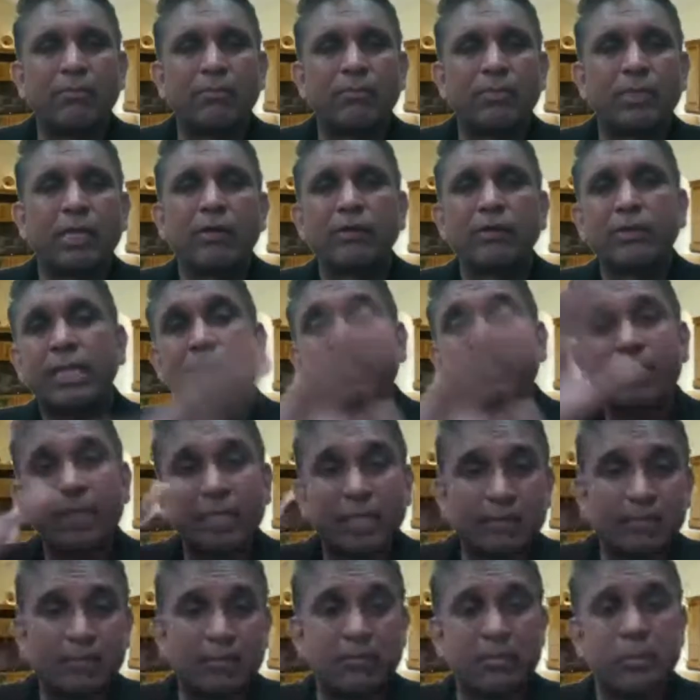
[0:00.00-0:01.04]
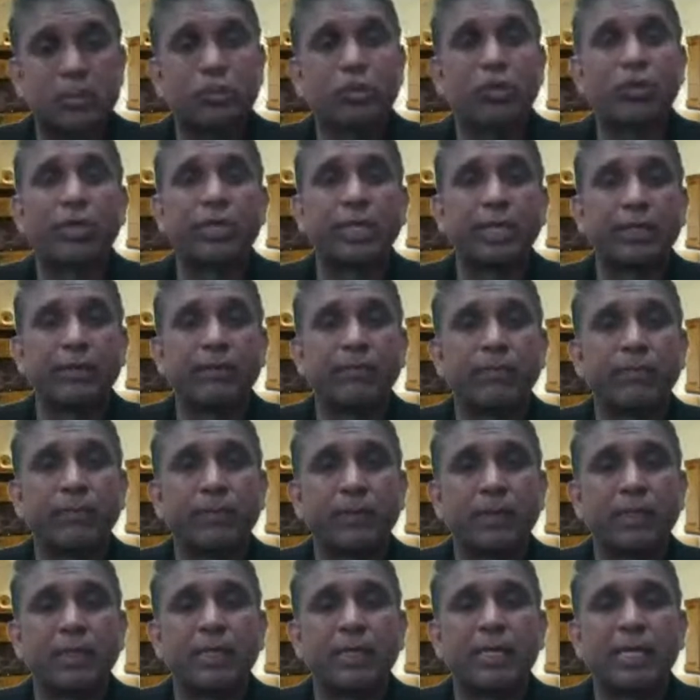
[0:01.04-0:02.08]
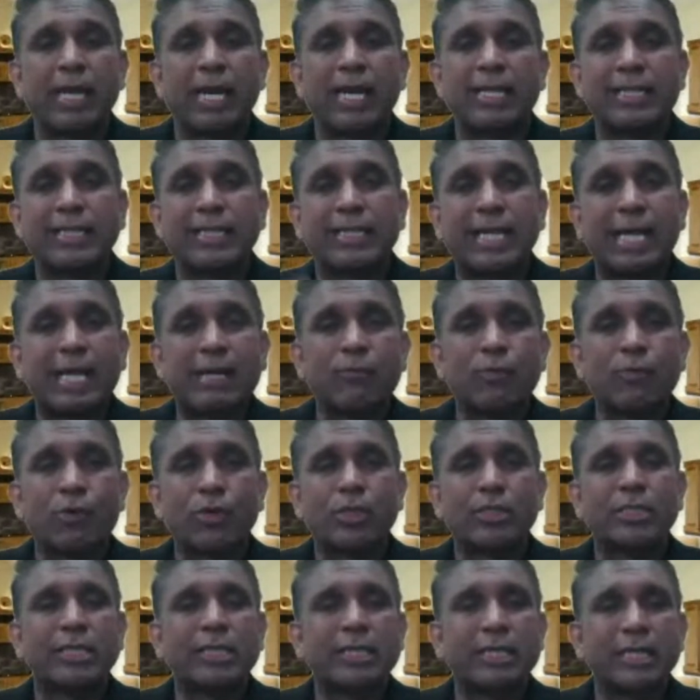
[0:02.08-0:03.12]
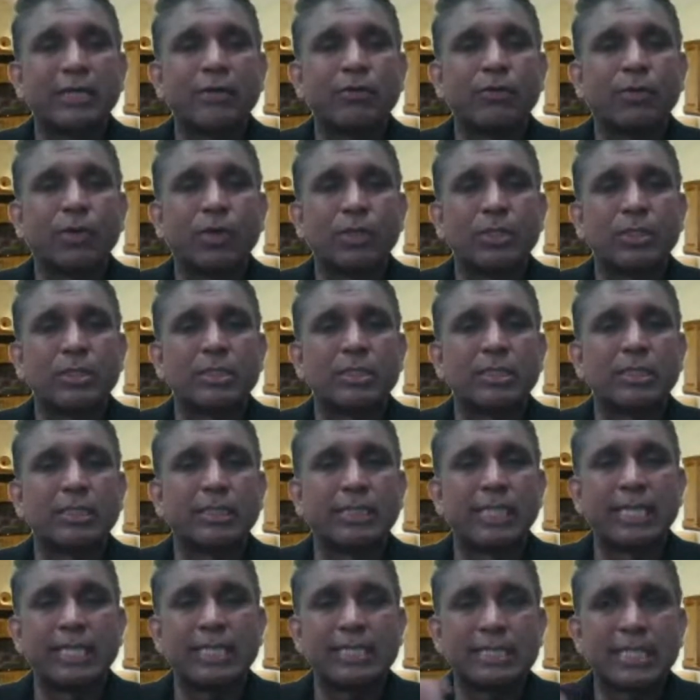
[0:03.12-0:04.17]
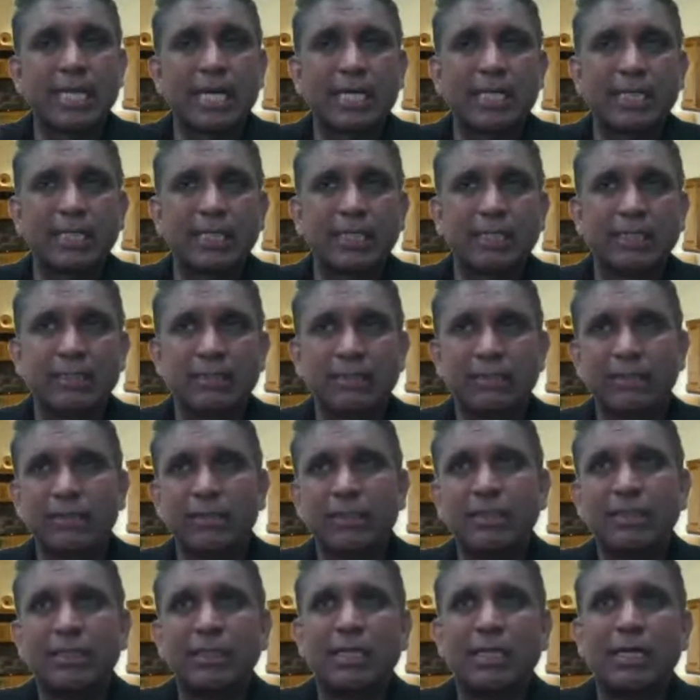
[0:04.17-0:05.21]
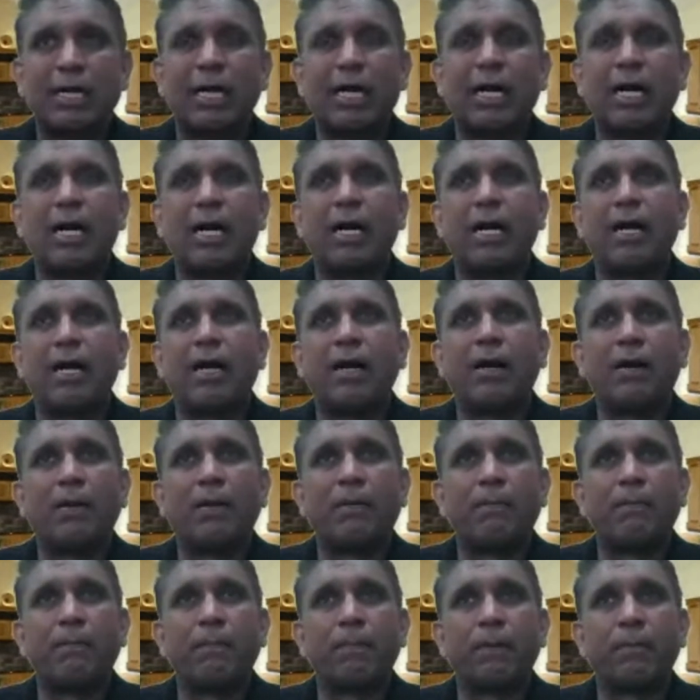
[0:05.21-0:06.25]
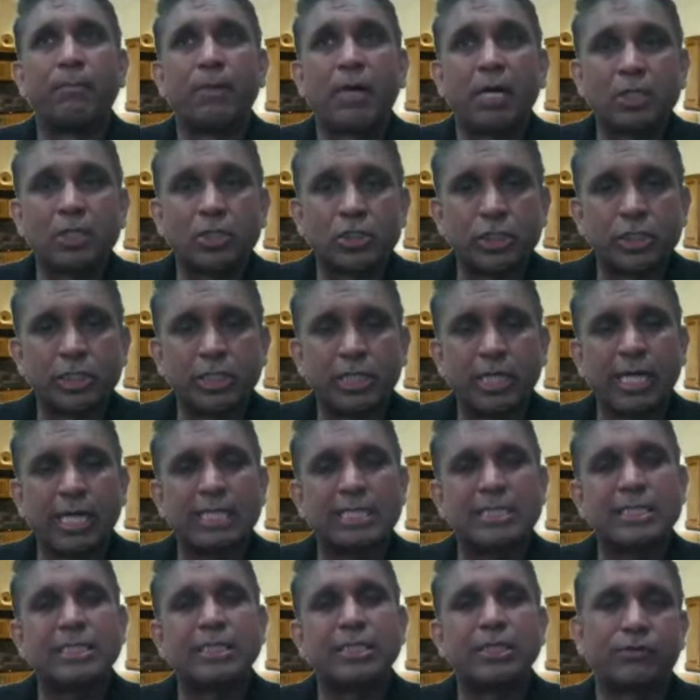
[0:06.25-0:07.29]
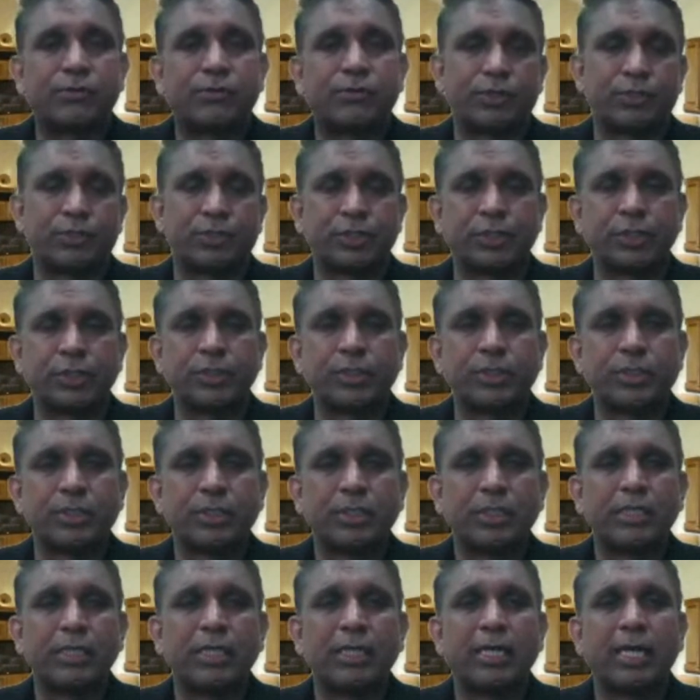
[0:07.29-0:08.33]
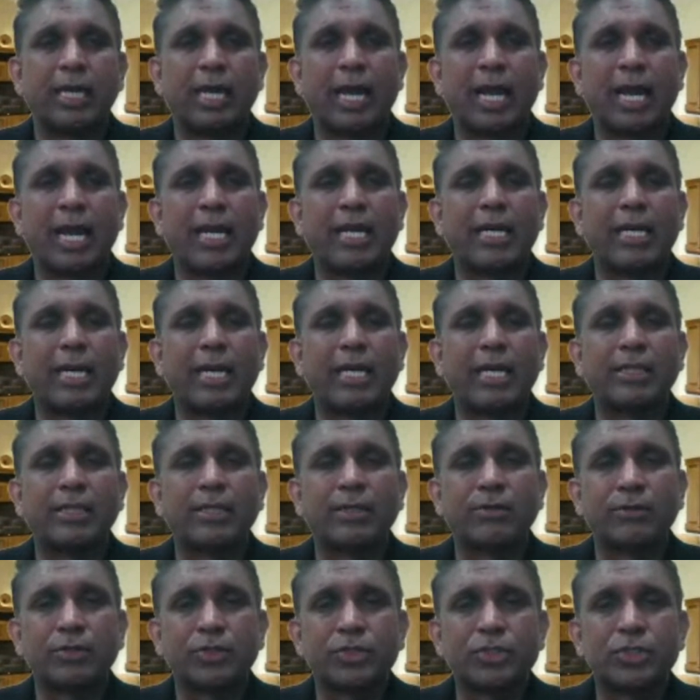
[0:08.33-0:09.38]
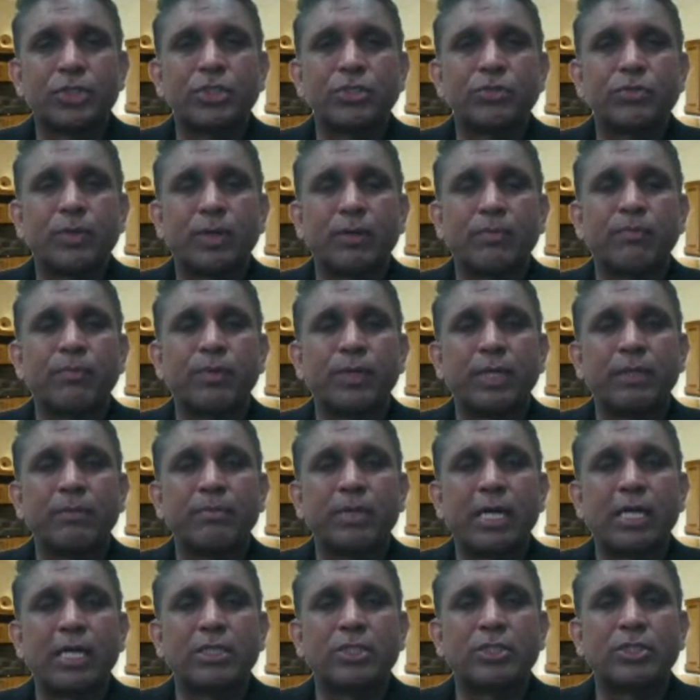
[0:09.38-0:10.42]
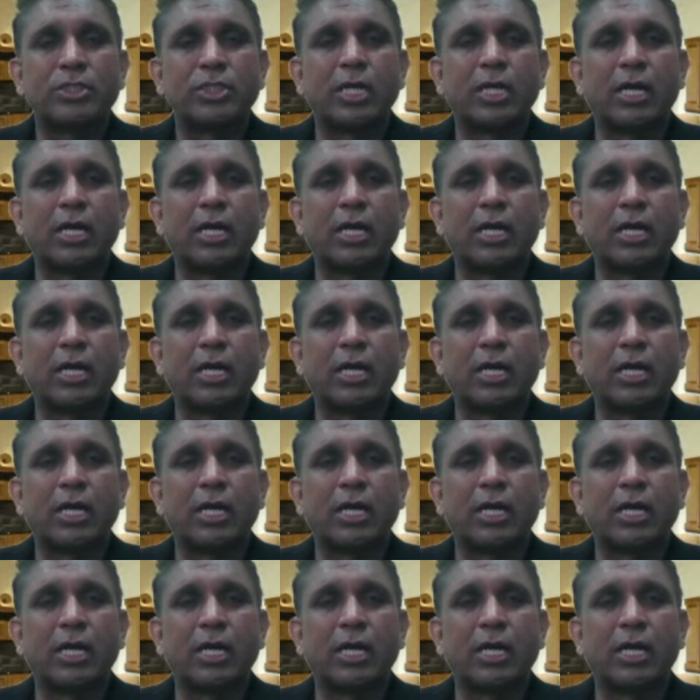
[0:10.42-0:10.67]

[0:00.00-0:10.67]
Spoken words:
now they became the majority. And then what they did was they started marginalizing the Christians, and the Christians were pretty much